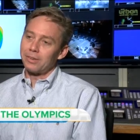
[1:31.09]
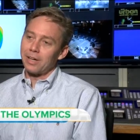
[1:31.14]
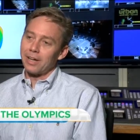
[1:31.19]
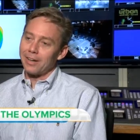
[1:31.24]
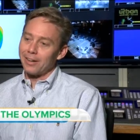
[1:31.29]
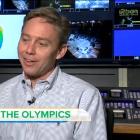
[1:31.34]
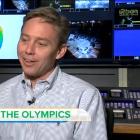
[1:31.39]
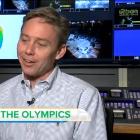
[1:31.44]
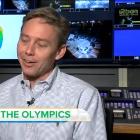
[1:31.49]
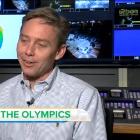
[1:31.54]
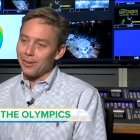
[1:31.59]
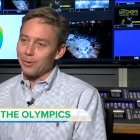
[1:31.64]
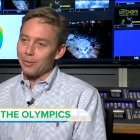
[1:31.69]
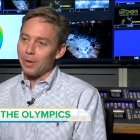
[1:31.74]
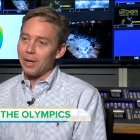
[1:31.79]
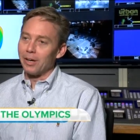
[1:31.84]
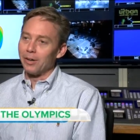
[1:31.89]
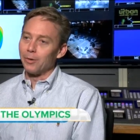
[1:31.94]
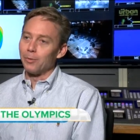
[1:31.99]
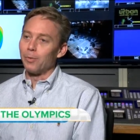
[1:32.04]
kind of huddle
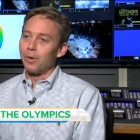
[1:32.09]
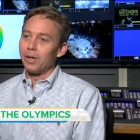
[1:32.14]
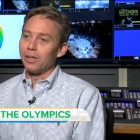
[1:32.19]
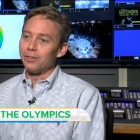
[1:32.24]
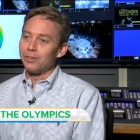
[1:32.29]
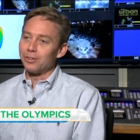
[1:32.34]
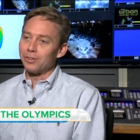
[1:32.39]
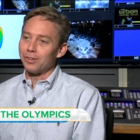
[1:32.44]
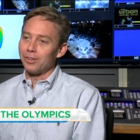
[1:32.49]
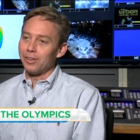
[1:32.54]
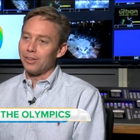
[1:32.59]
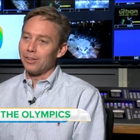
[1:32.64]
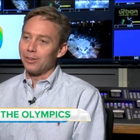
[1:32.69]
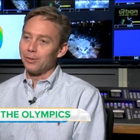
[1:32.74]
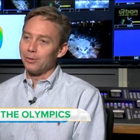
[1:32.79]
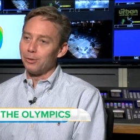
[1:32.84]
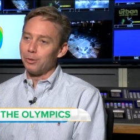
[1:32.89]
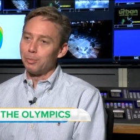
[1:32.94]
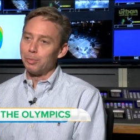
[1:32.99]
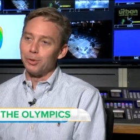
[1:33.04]
around and watch, you
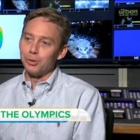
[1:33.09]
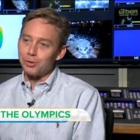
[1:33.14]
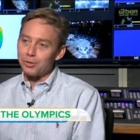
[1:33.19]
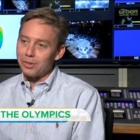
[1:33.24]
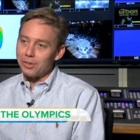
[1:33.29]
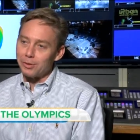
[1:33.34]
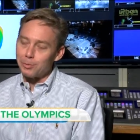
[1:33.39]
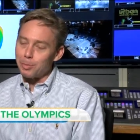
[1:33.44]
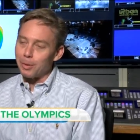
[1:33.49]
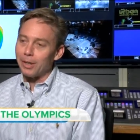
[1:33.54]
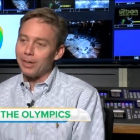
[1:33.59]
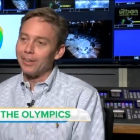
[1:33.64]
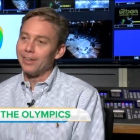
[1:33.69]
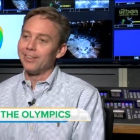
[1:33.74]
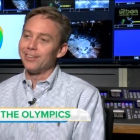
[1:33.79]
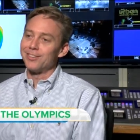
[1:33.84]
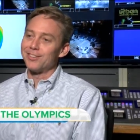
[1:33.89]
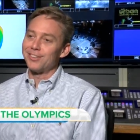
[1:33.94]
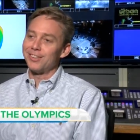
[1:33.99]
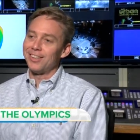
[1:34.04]
know, you push this
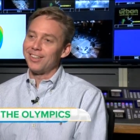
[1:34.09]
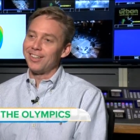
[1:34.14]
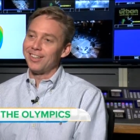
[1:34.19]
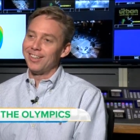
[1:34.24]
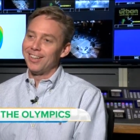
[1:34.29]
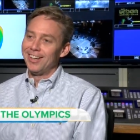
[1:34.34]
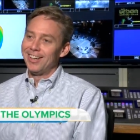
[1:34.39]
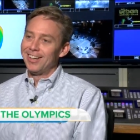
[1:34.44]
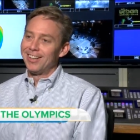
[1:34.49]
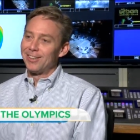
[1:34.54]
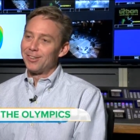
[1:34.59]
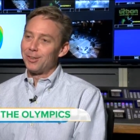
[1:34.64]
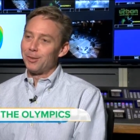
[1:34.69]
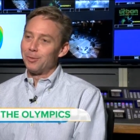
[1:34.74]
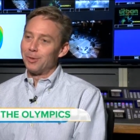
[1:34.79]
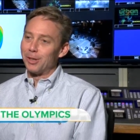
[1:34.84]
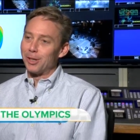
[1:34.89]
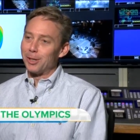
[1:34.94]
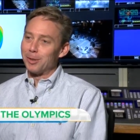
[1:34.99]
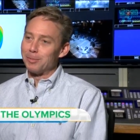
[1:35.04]
button and see
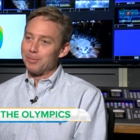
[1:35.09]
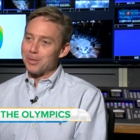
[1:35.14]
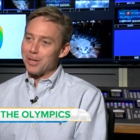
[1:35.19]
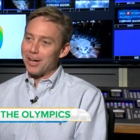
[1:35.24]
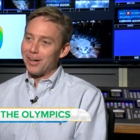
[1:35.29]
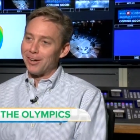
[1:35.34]
see what comes